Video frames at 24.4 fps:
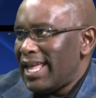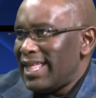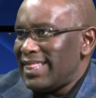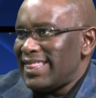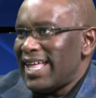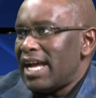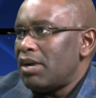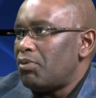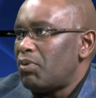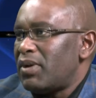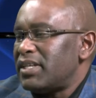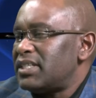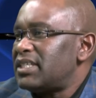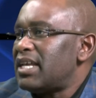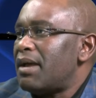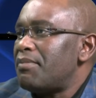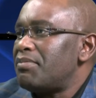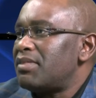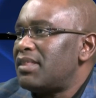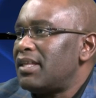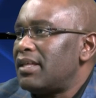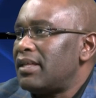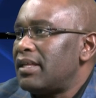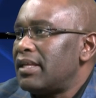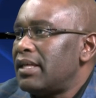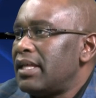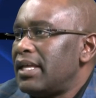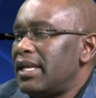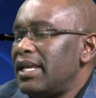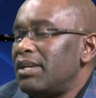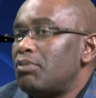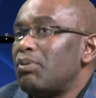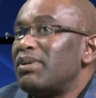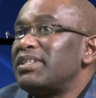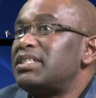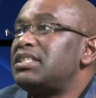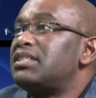That was something,
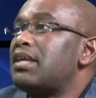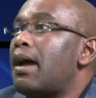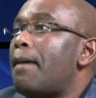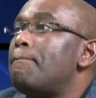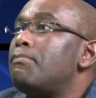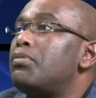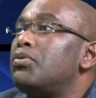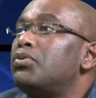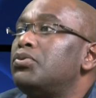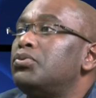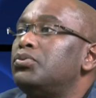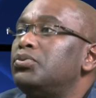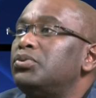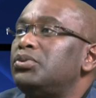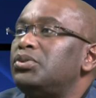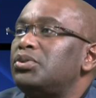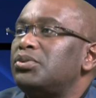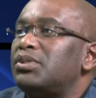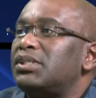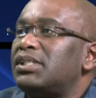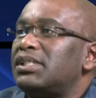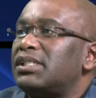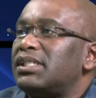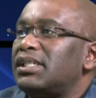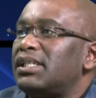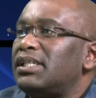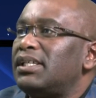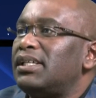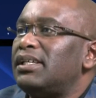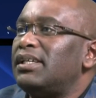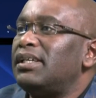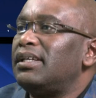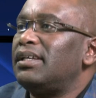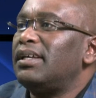it was taboo to see